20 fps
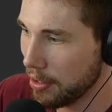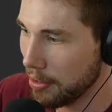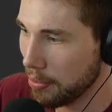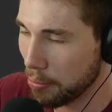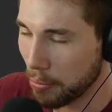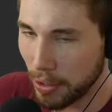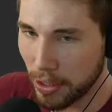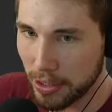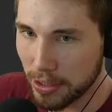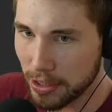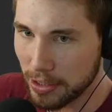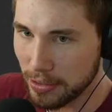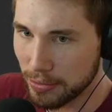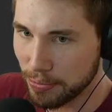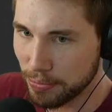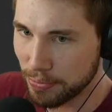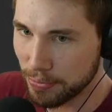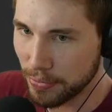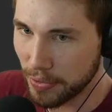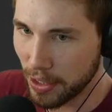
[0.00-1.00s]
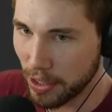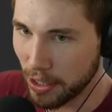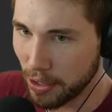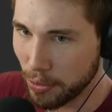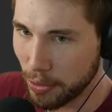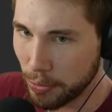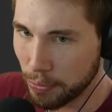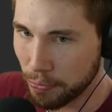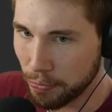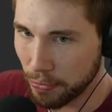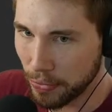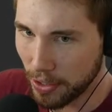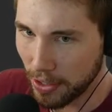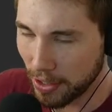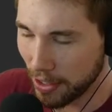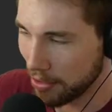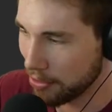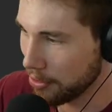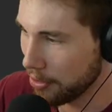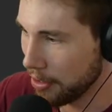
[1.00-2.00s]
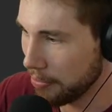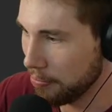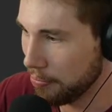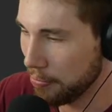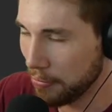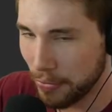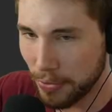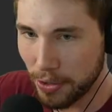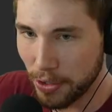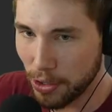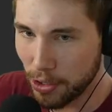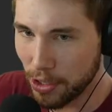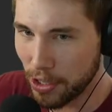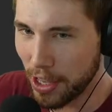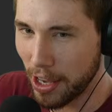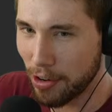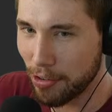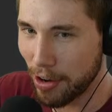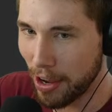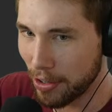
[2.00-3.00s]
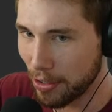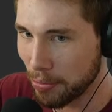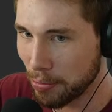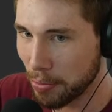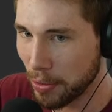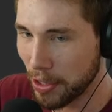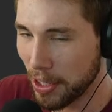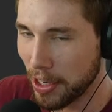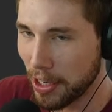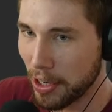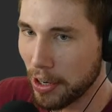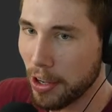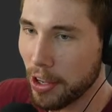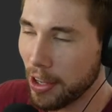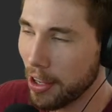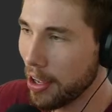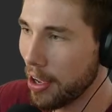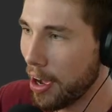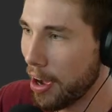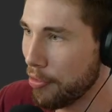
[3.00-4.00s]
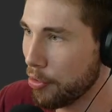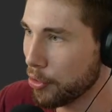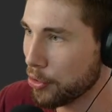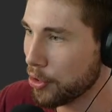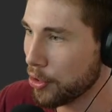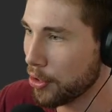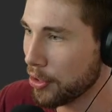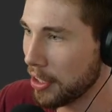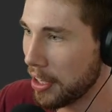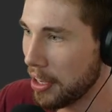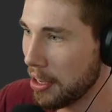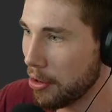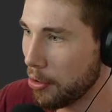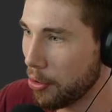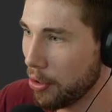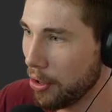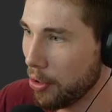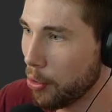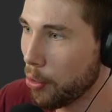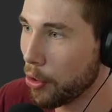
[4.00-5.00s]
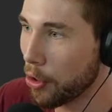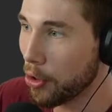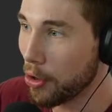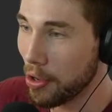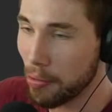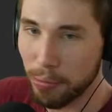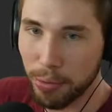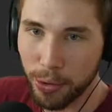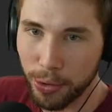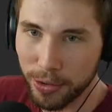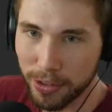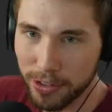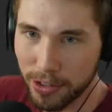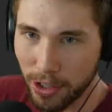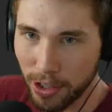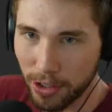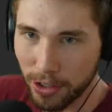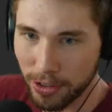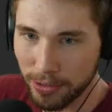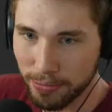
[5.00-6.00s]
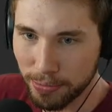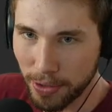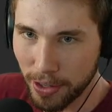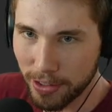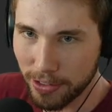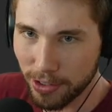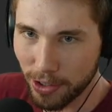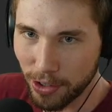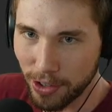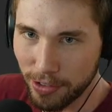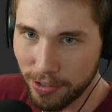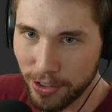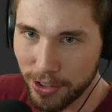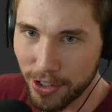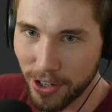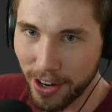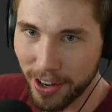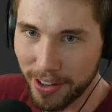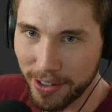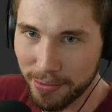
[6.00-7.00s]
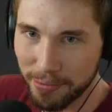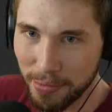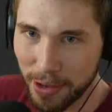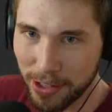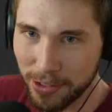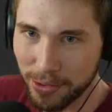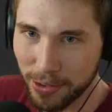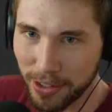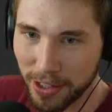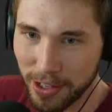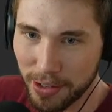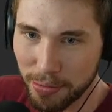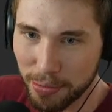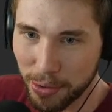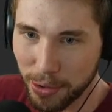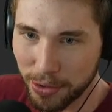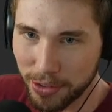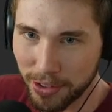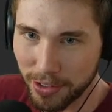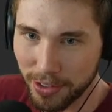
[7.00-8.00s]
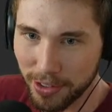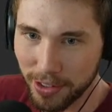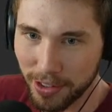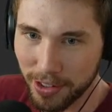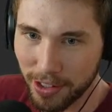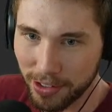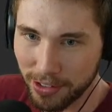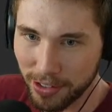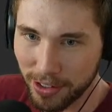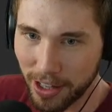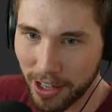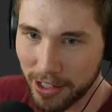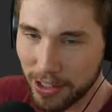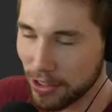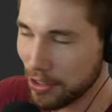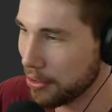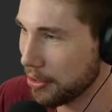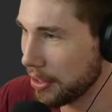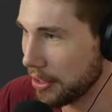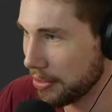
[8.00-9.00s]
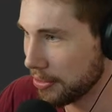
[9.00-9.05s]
But oh well, that's all right. You can get around it. But then I've also got the auto imports turned on, and so if you try and mess with the imports, it doesn't like you doing it.